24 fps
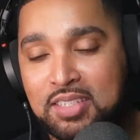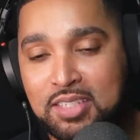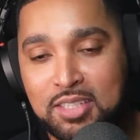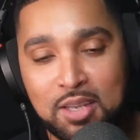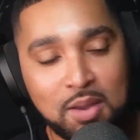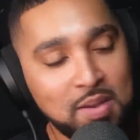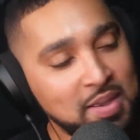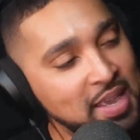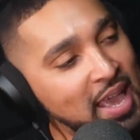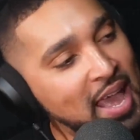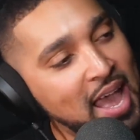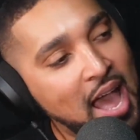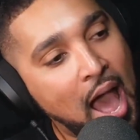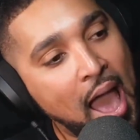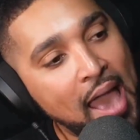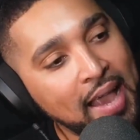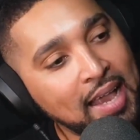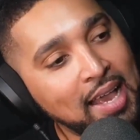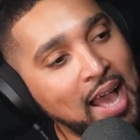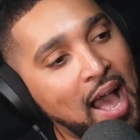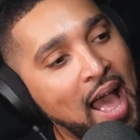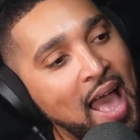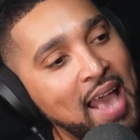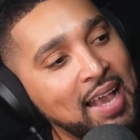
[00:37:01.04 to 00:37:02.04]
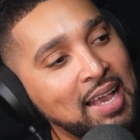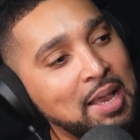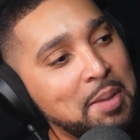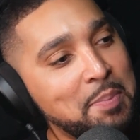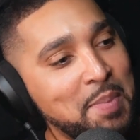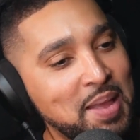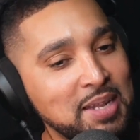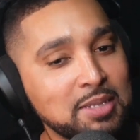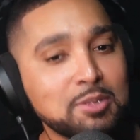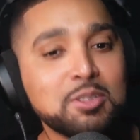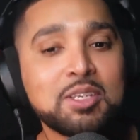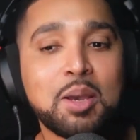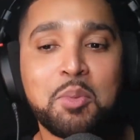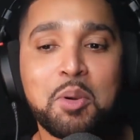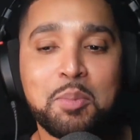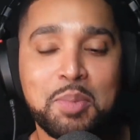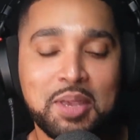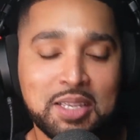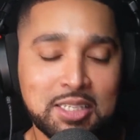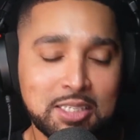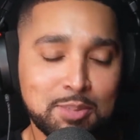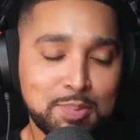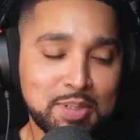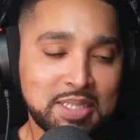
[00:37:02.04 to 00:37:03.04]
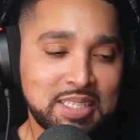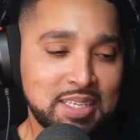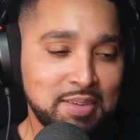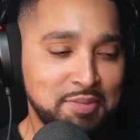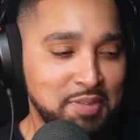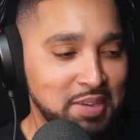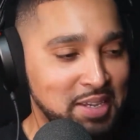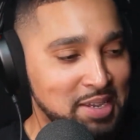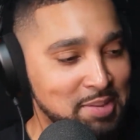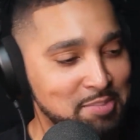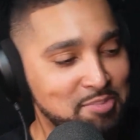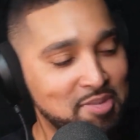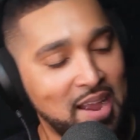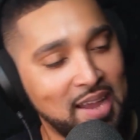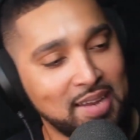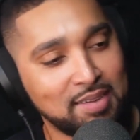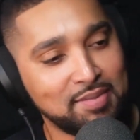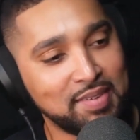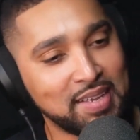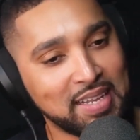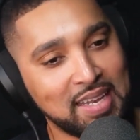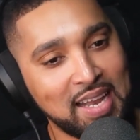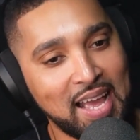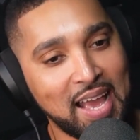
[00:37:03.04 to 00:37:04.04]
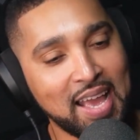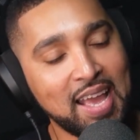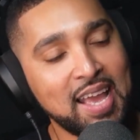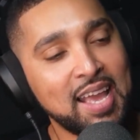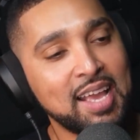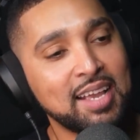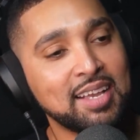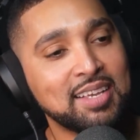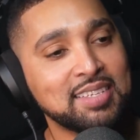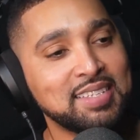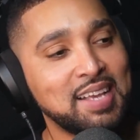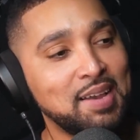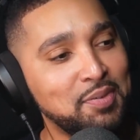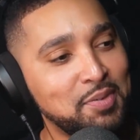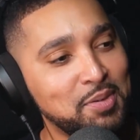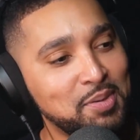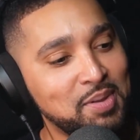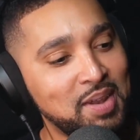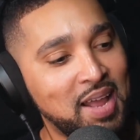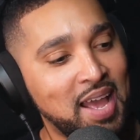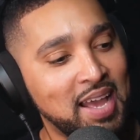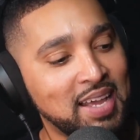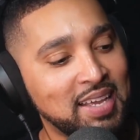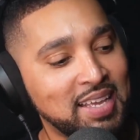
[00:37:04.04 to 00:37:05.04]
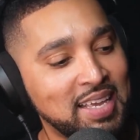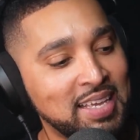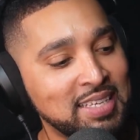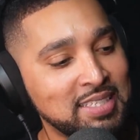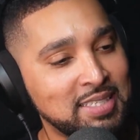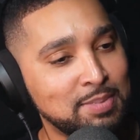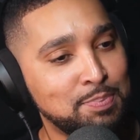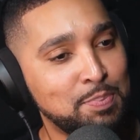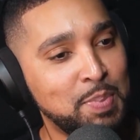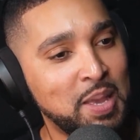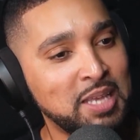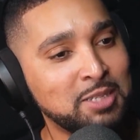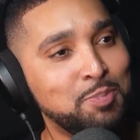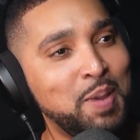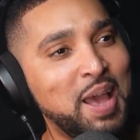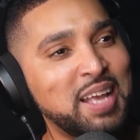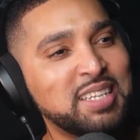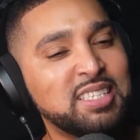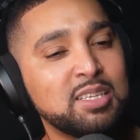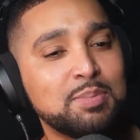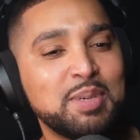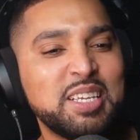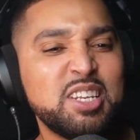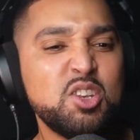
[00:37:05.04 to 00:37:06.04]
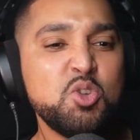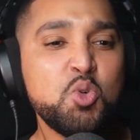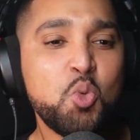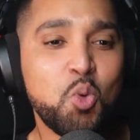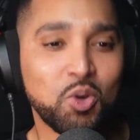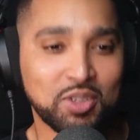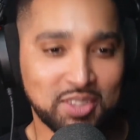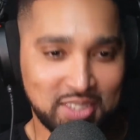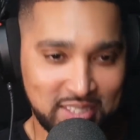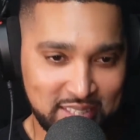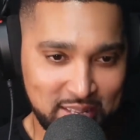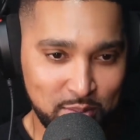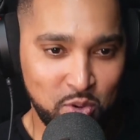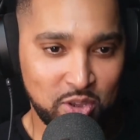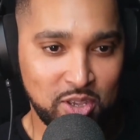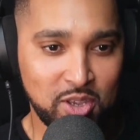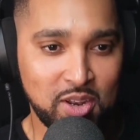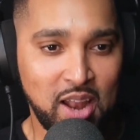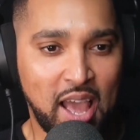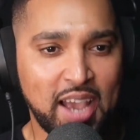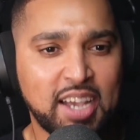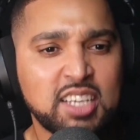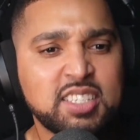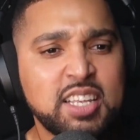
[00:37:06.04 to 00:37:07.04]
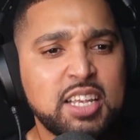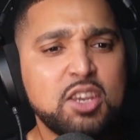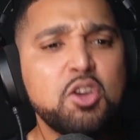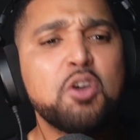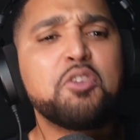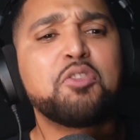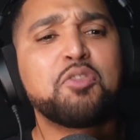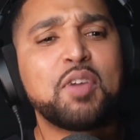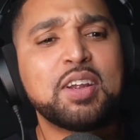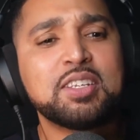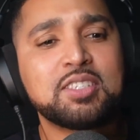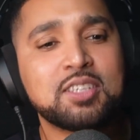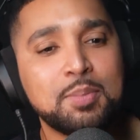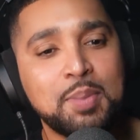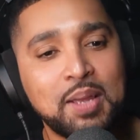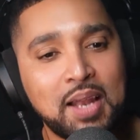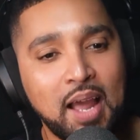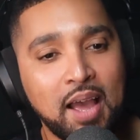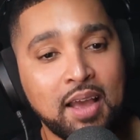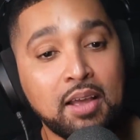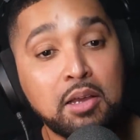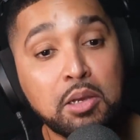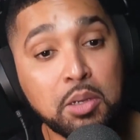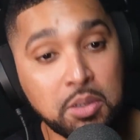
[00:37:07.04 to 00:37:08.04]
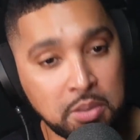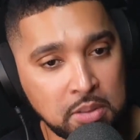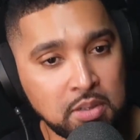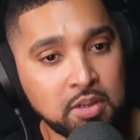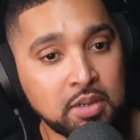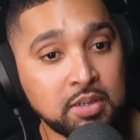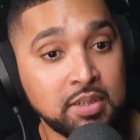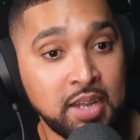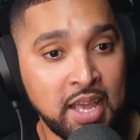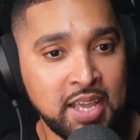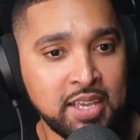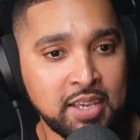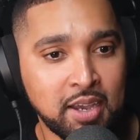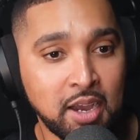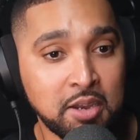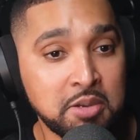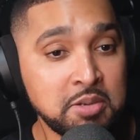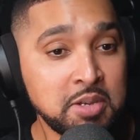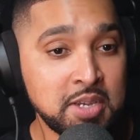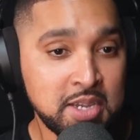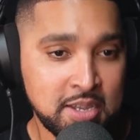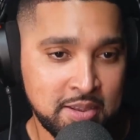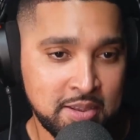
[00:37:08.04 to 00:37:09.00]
so yeah, I, I commend someone being specific and proud of it. Like, because I feel like it's it's better to be nuanced in what you like. Because yeah. then your friends can be like, oh, look, there you go. But